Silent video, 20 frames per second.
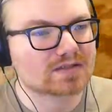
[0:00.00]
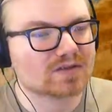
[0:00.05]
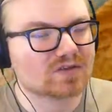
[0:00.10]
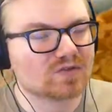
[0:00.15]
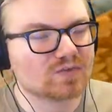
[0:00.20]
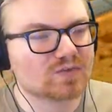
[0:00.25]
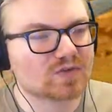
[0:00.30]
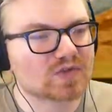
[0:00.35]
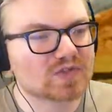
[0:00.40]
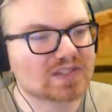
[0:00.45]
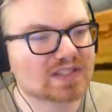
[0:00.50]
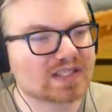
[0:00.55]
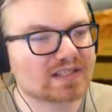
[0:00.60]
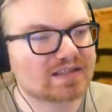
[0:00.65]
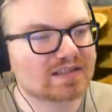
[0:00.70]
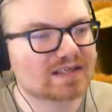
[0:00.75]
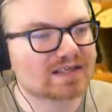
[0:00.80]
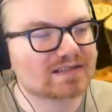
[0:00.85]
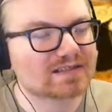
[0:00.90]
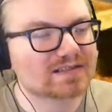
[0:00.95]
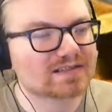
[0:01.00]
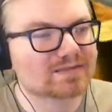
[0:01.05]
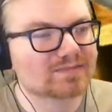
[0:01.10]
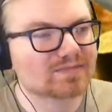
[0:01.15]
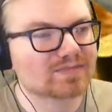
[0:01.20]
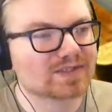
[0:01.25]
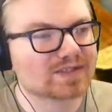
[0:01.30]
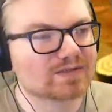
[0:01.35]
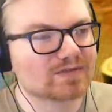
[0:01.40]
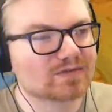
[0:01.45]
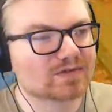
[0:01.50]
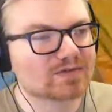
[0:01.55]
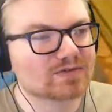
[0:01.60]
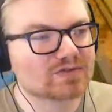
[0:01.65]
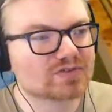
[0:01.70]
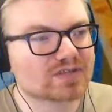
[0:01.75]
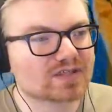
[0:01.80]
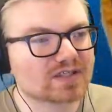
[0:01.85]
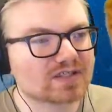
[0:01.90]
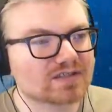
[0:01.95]
almost like that's something we're
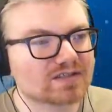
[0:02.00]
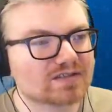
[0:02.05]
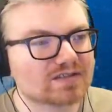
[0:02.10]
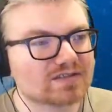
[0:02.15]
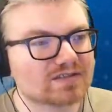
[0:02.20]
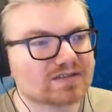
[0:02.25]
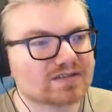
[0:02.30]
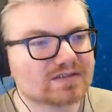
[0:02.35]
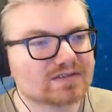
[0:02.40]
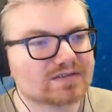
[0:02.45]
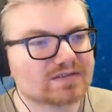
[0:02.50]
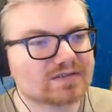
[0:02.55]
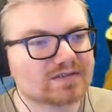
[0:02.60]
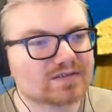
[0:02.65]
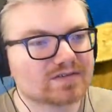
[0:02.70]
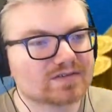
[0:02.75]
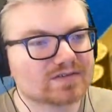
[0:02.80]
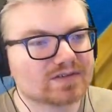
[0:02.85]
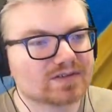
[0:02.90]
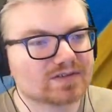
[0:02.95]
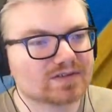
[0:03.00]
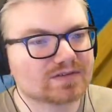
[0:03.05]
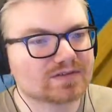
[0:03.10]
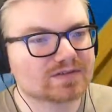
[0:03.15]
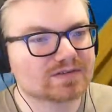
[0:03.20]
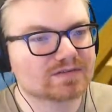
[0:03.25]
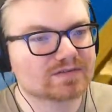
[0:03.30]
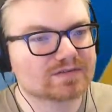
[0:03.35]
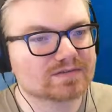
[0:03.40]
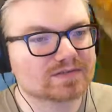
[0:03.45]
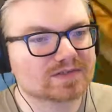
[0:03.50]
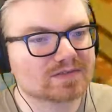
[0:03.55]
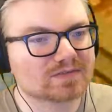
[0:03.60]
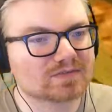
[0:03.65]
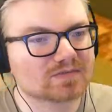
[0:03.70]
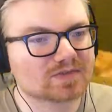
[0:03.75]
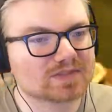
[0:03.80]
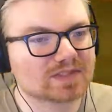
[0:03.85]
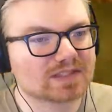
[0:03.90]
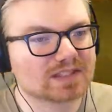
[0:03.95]
trying to, to do,
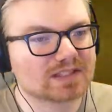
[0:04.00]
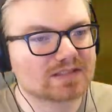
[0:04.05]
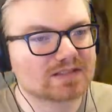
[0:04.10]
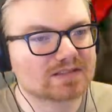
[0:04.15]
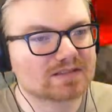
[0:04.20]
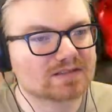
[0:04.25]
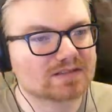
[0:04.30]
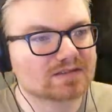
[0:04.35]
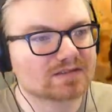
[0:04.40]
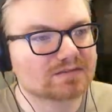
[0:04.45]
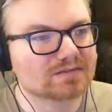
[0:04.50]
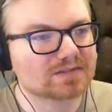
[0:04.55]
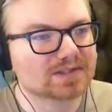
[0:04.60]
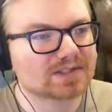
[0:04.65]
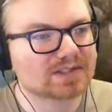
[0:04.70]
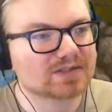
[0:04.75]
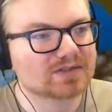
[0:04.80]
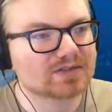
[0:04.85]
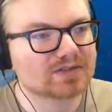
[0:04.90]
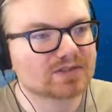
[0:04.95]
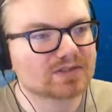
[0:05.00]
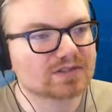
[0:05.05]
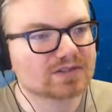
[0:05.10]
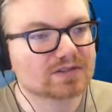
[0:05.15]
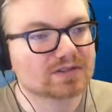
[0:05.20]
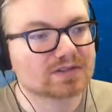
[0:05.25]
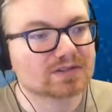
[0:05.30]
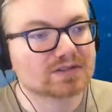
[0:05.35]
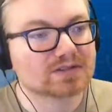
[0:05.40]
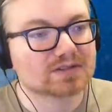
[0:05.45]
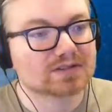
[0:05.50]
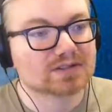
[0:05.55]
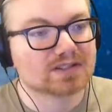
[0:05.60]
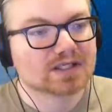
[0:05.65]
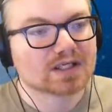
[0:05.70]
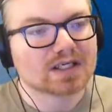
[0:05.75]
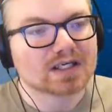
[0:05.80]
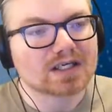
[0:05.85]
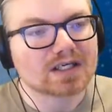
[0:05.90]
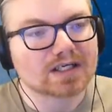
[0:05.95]
something related to Luigi.
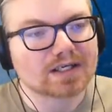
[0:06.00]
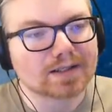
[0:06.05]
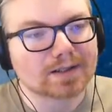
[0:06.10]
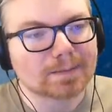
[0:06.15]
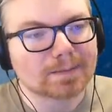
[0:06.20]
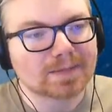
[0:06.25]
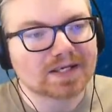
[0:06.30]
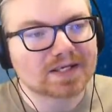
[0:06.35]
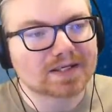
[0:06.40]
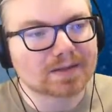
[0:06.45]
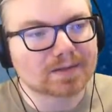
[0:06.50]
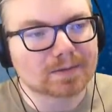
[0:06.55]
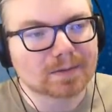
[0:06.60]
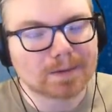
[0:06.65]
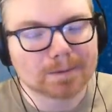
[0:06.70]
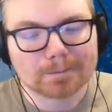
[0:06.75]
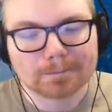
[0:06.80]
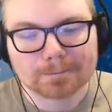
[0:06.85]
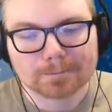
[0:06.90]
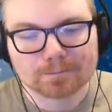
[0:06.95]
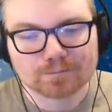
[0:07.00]
Um, anyway.